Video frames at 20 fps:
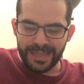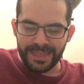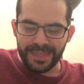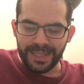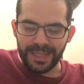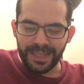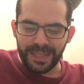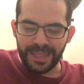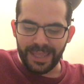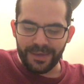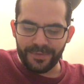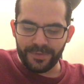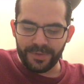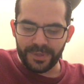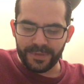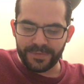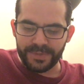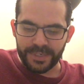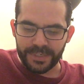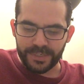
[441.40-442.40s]
the level
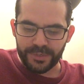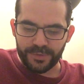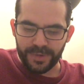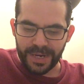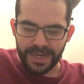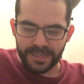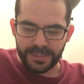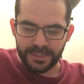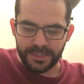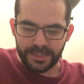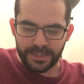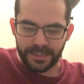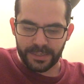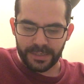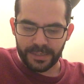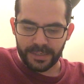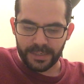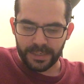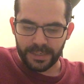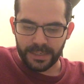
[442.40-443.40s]
of distraction
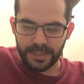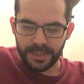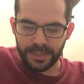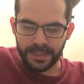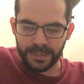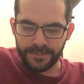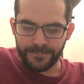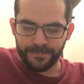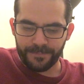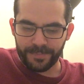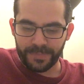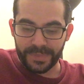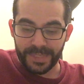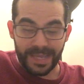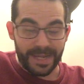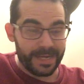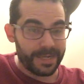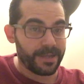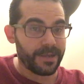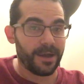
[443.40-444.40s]

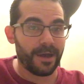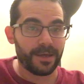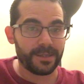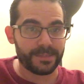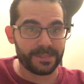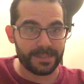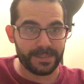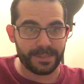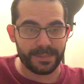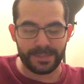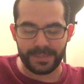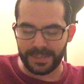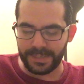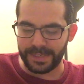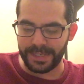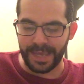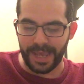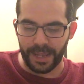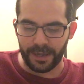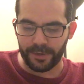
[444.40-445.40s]
that it causes
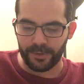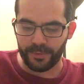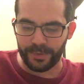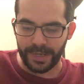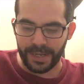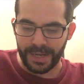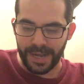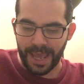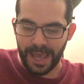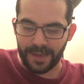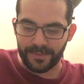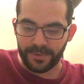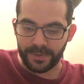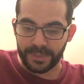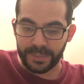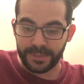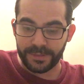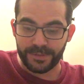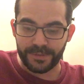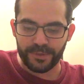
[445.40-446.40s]
can create havoc
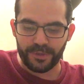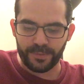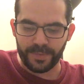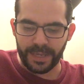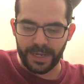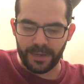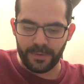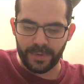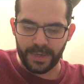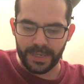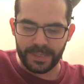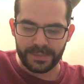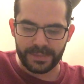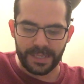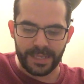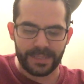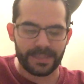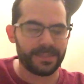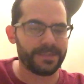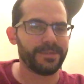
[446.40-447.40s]
in so many ways
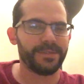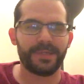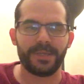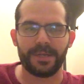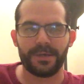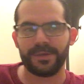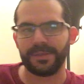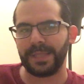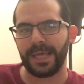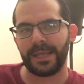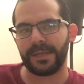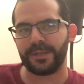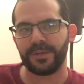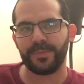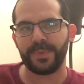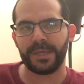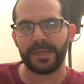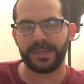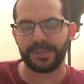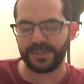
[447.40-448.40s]
that that could
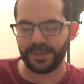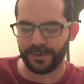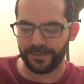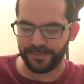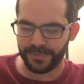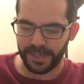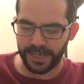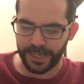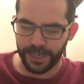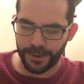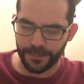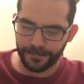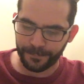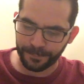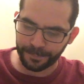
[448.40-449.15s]
be its own video.